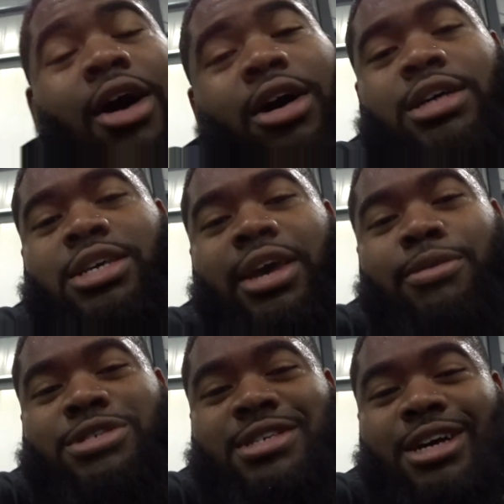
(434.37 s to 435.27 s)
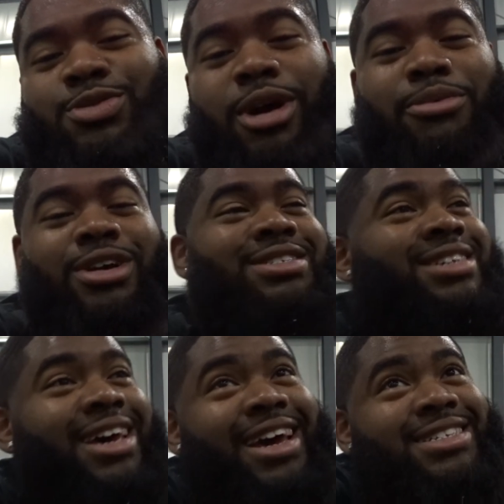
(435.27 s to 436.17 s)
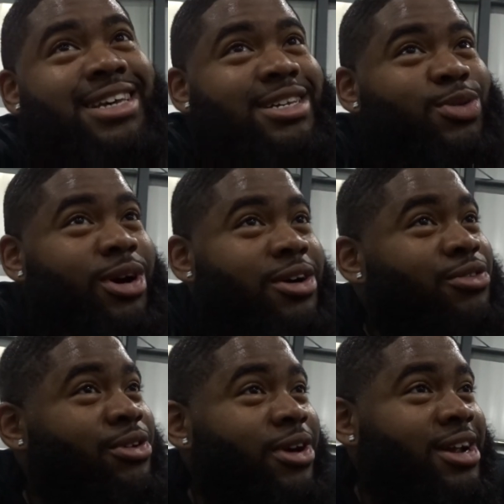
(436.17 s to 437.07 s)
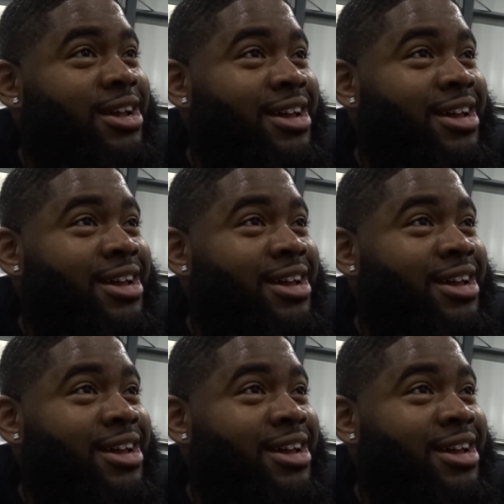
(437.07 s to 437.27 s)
Okay, so yeah, we just got squat press. 8, 10, 12, right?